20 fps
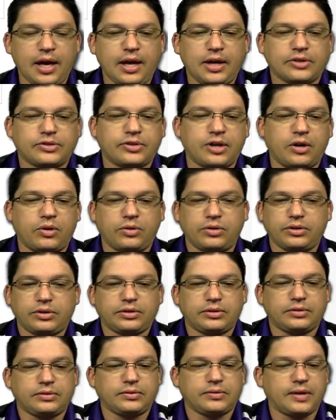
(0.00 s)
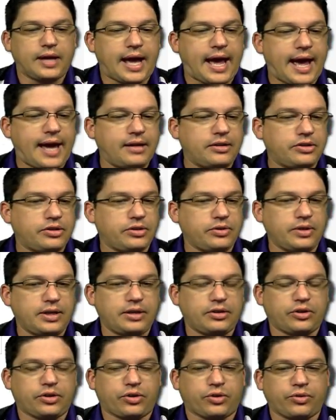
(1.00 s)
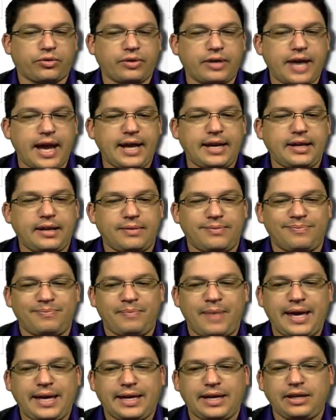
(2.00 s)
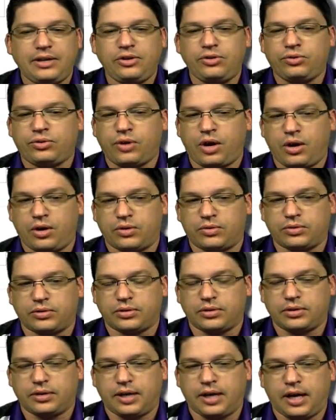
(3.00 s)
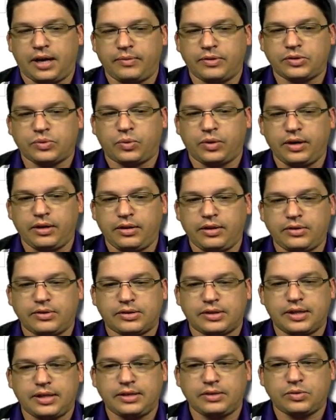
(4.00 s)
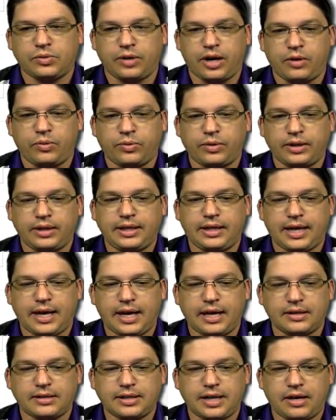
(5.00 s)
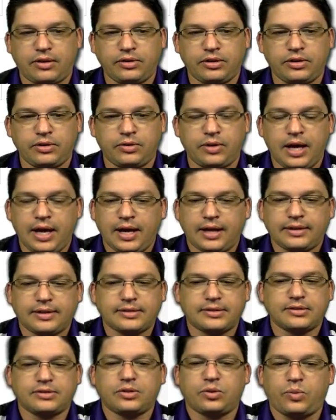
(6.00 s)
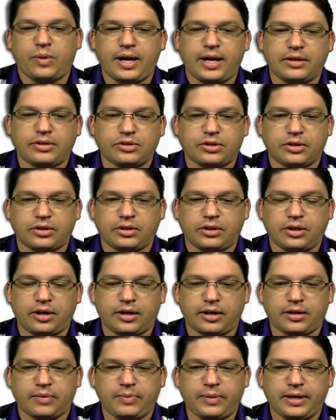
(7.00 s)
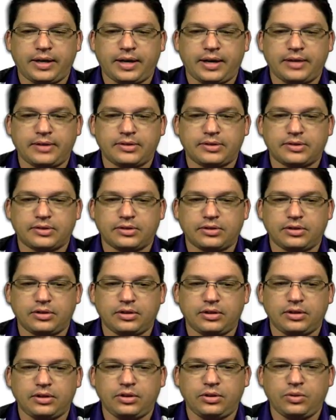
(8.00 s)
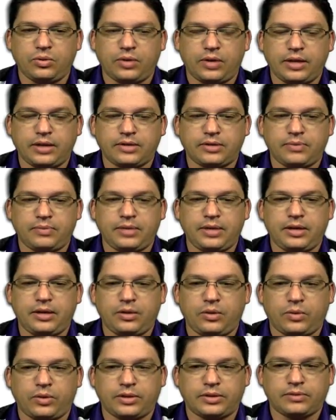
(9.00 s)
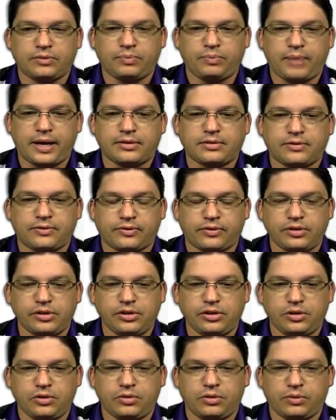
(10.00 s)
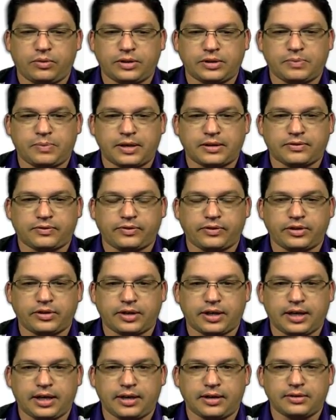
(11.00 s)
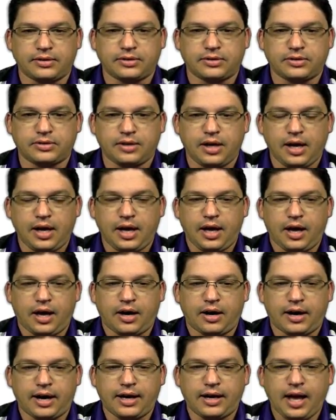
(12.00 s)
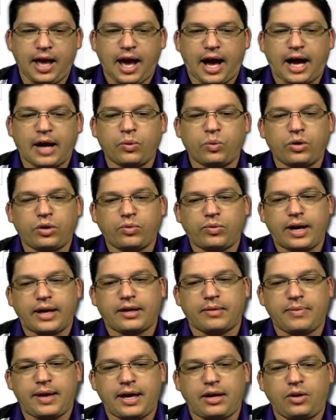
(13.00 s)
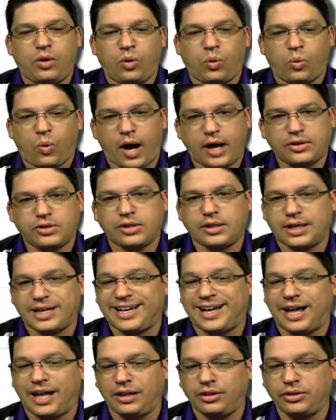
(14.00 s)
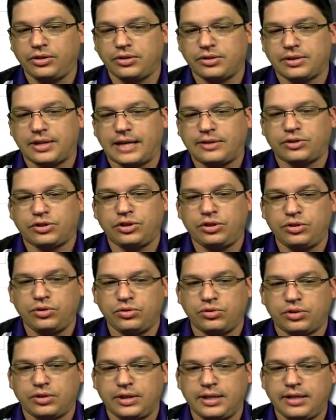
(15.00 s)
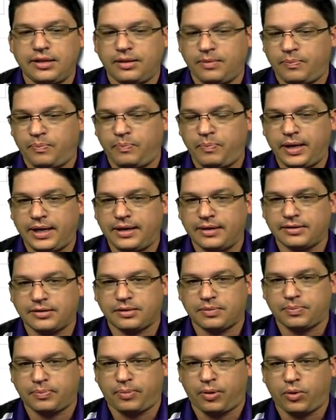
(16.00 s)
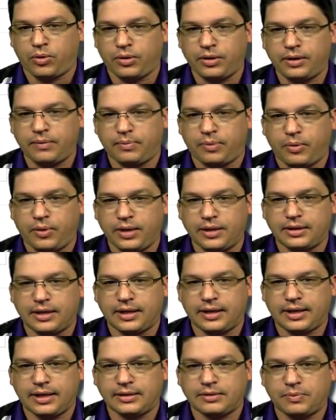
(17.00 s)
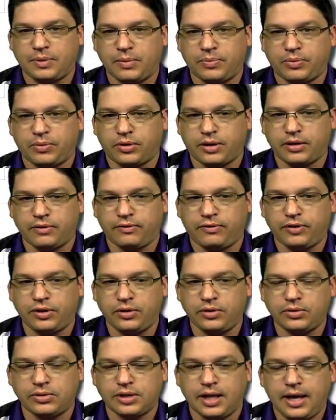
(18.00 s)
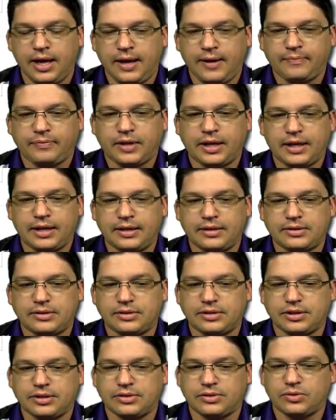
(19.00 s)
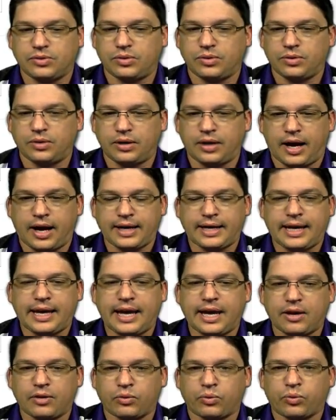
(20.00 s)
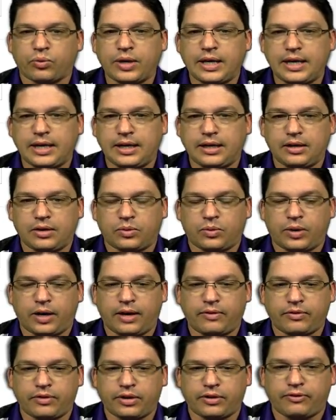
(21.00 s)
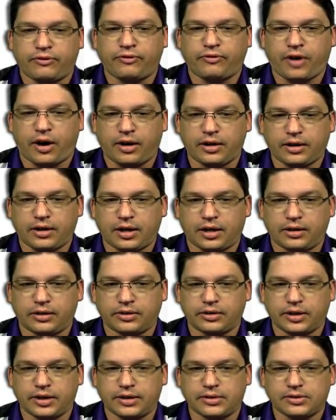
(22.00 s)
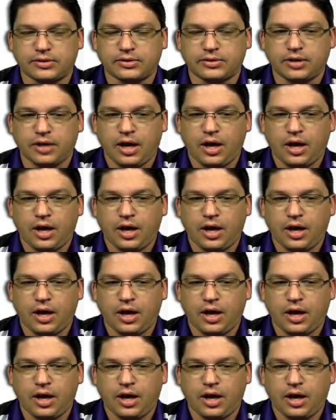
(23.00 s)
so add to it, create it, make it your own. Um, it's one of those things where I really can't tell you this is the way it should look because you want it to be what's best for you and what's best for your kids. All right. I will recommend watch the colors. That's usually the biggest point that gets people confused is just I can't read whatever the font color is